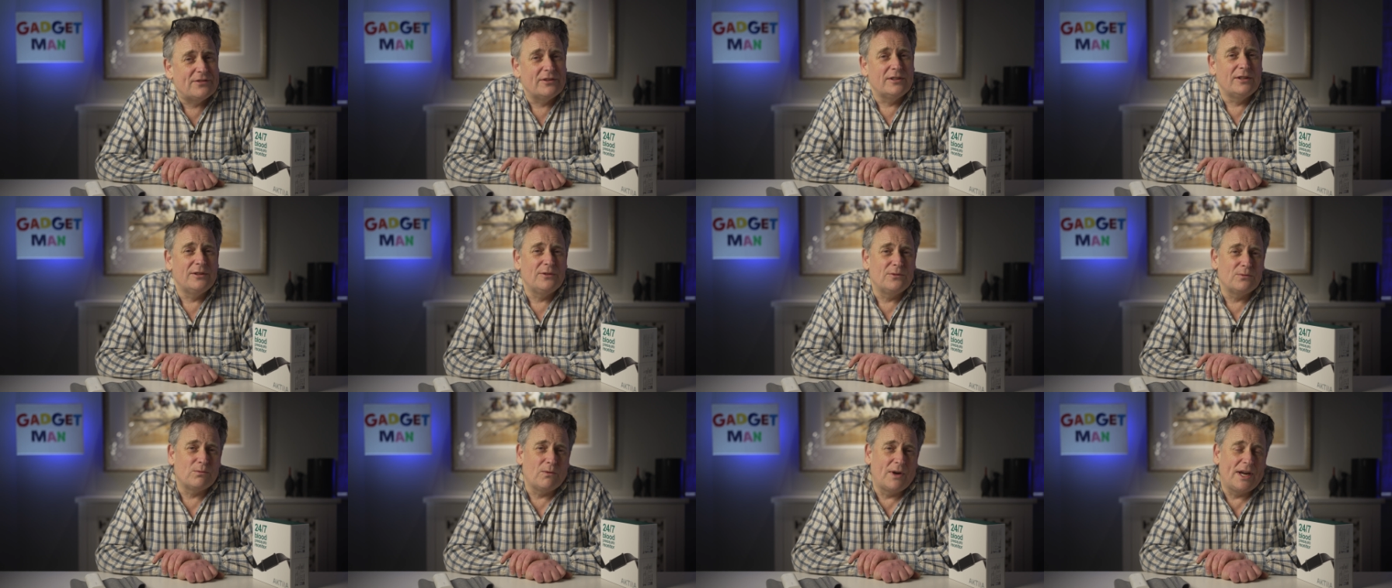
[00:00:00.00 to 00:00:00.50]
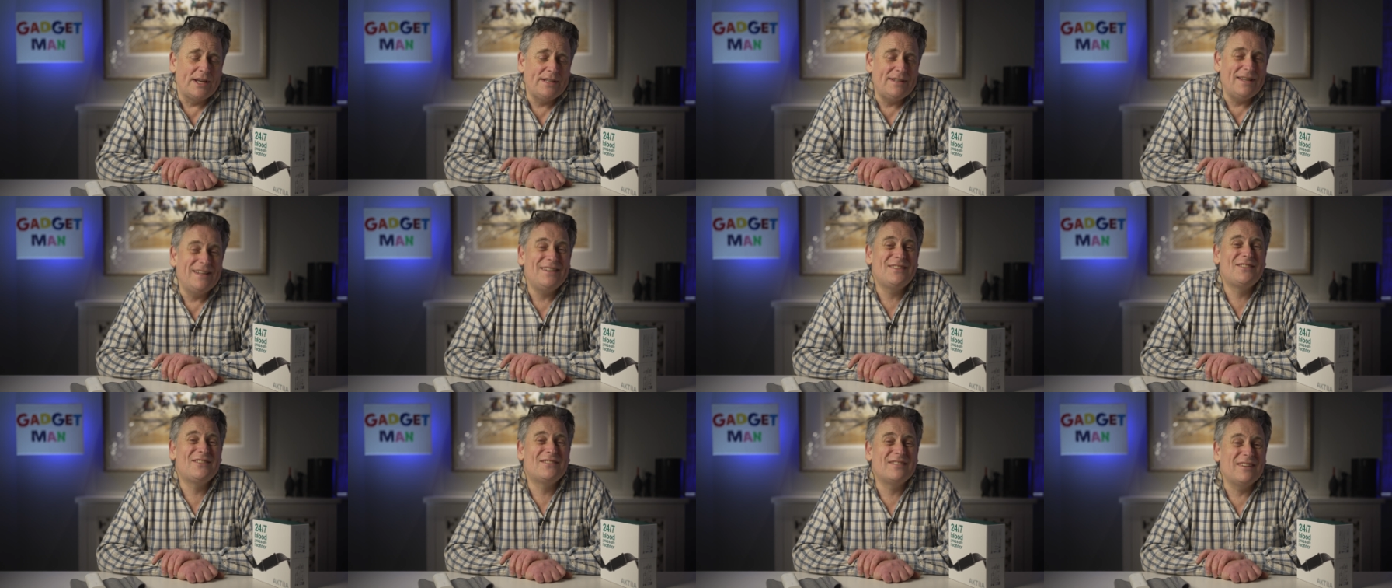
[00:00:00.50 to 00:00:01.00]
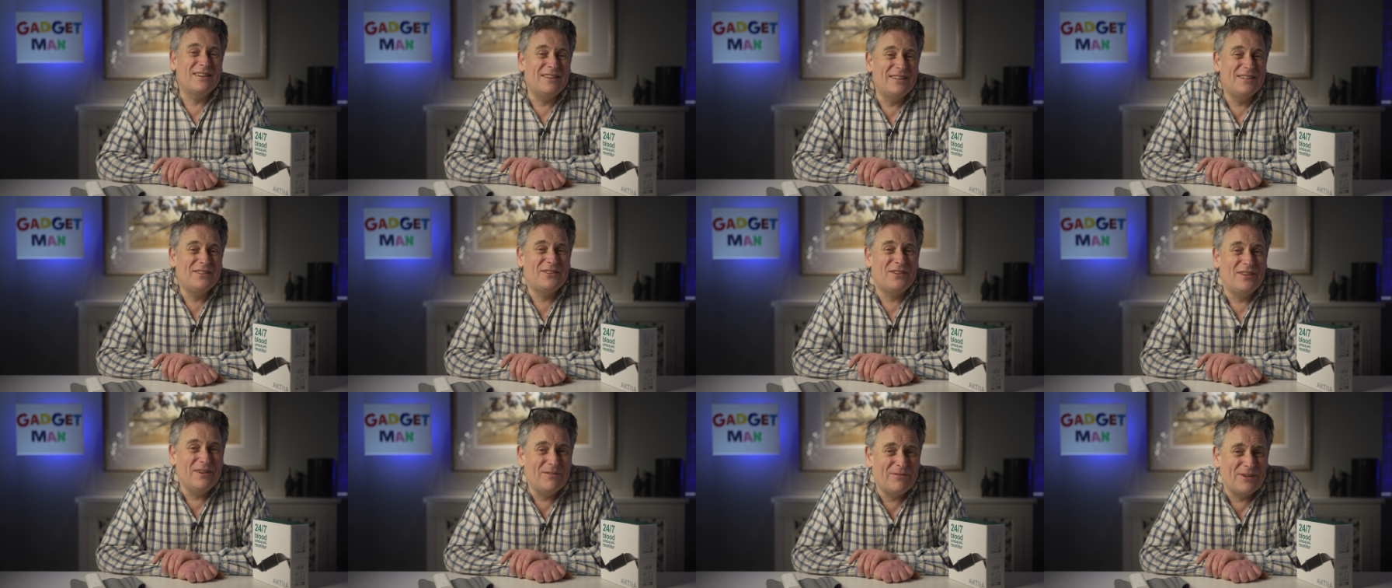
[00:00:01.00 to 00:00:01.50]
to lose weight is
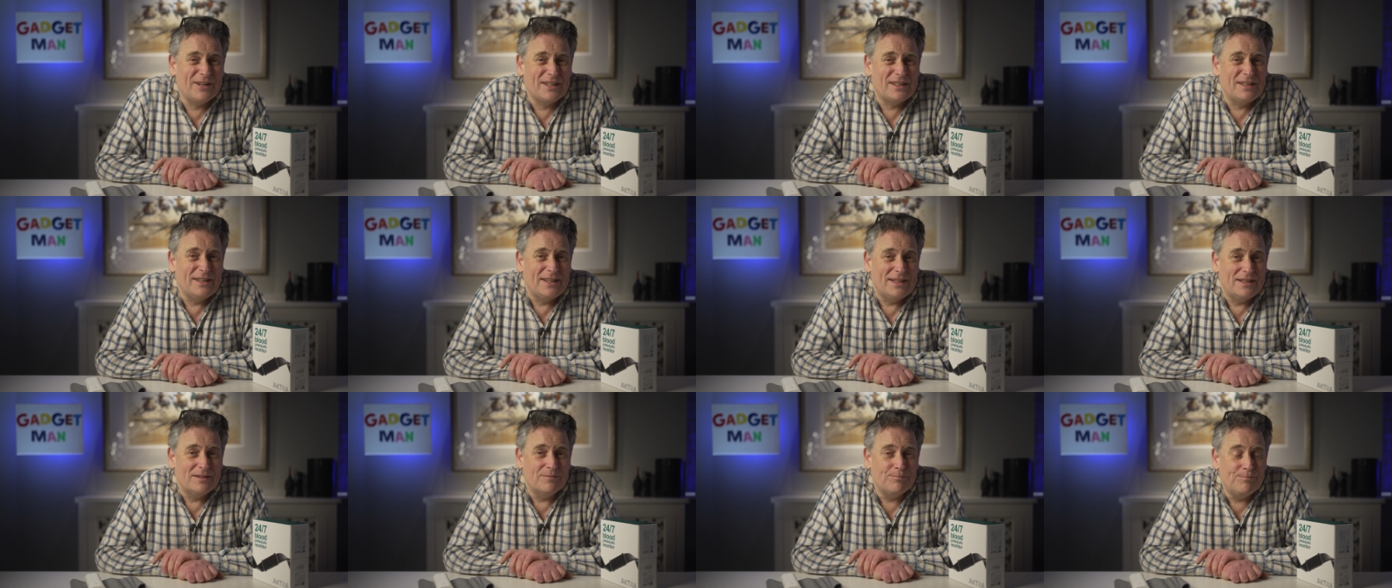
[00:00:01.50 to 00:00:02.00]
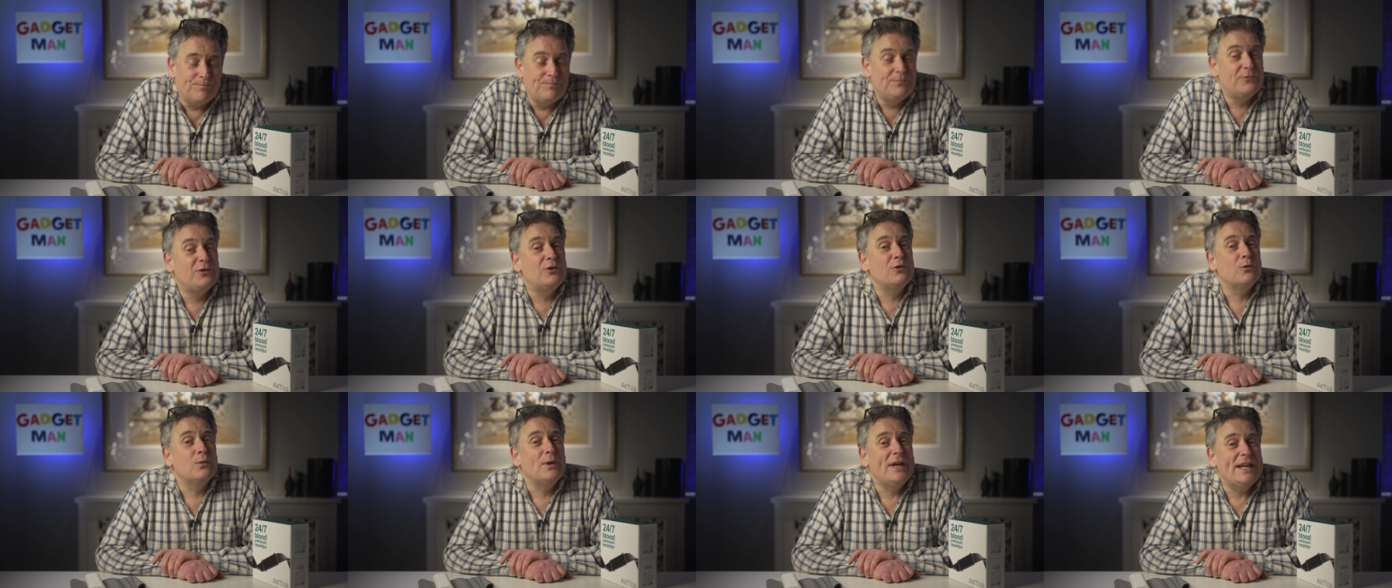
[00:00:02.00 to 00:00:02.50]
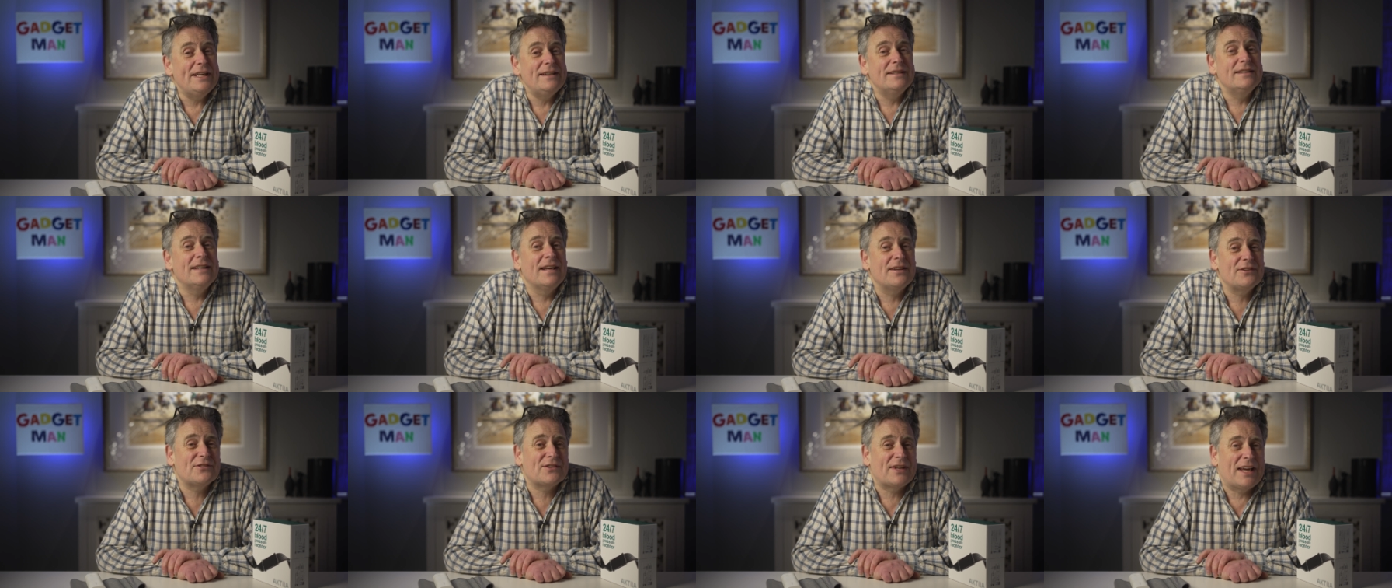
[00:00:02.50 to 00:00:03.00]
scientifically, to eat
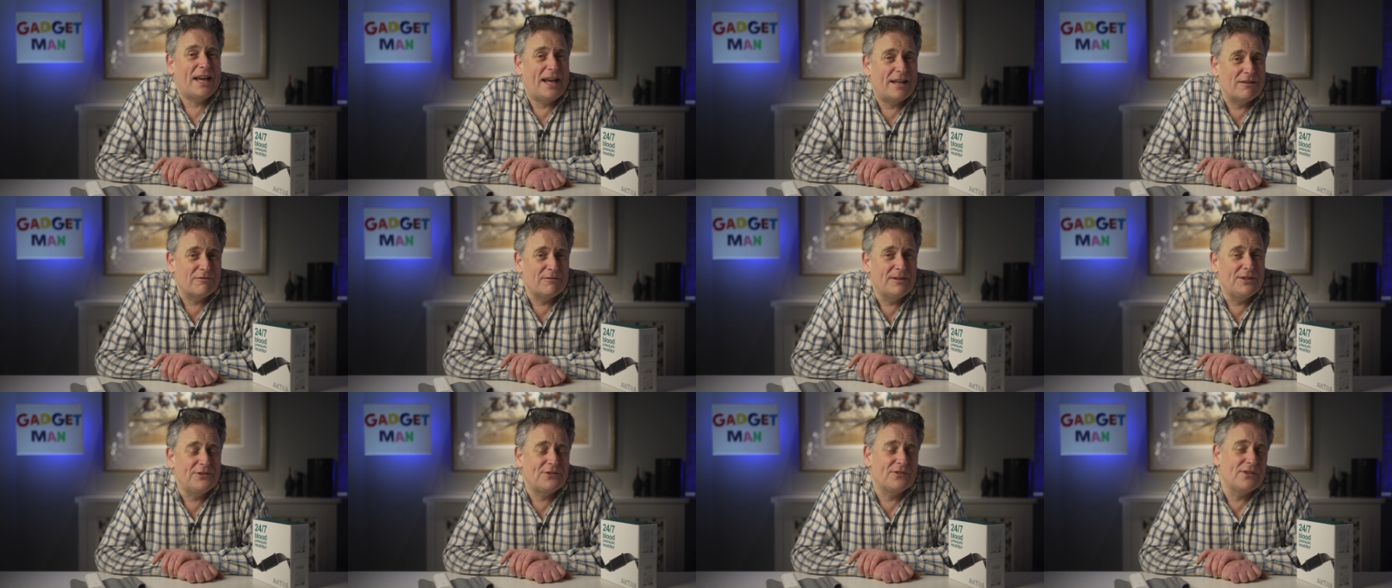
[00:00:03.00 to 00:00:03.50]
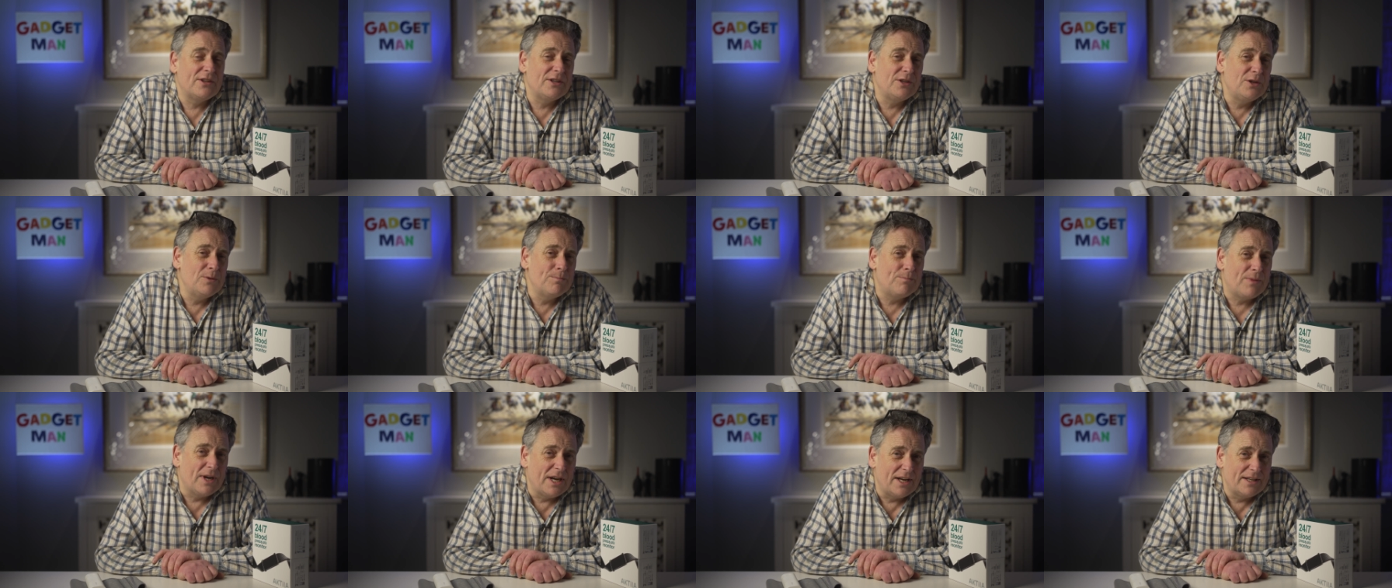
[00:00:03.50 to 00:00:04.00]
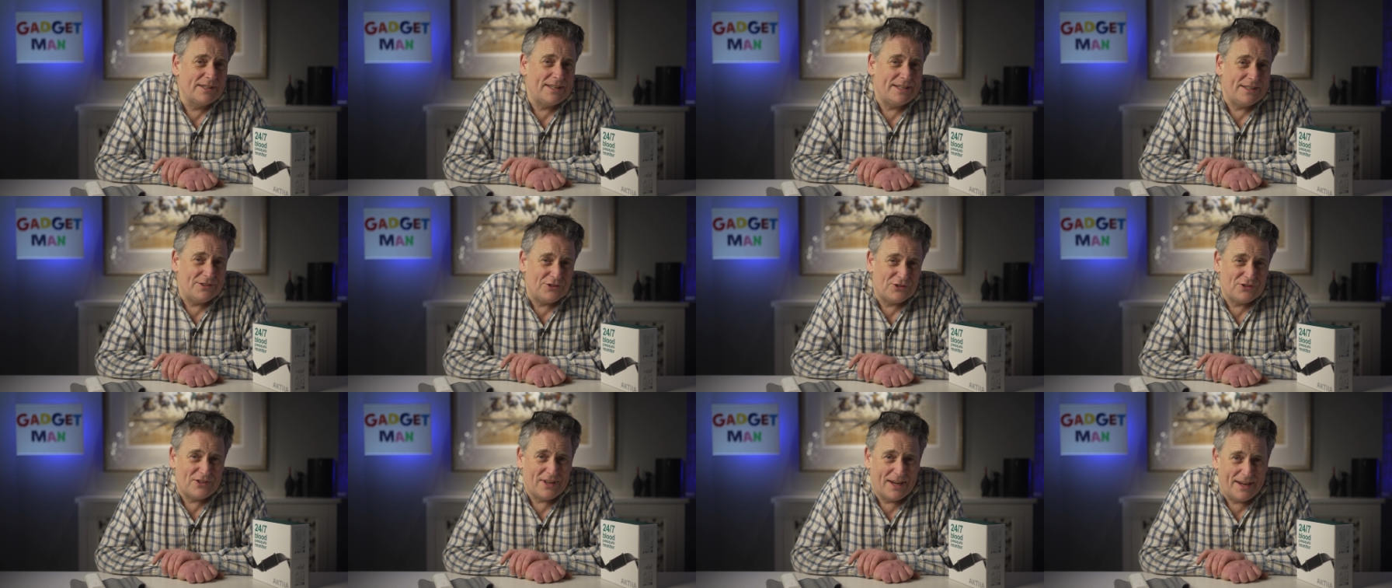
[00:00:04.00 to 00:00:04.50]
less calories than you burn
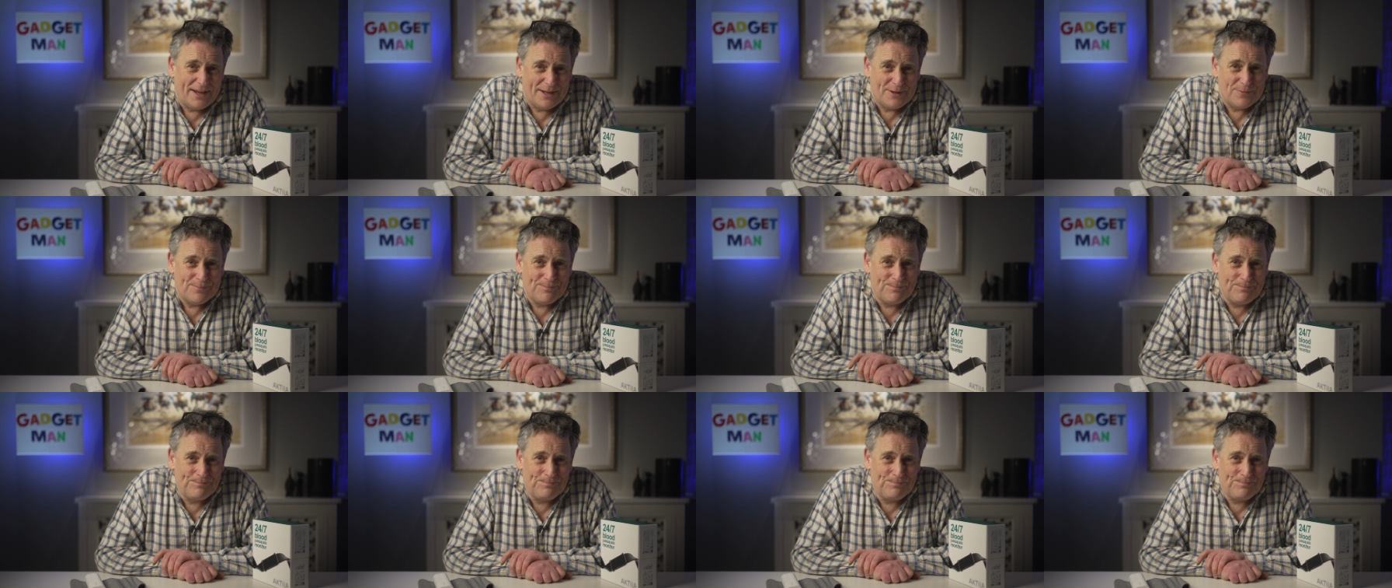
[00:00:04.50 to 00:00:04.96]
each day.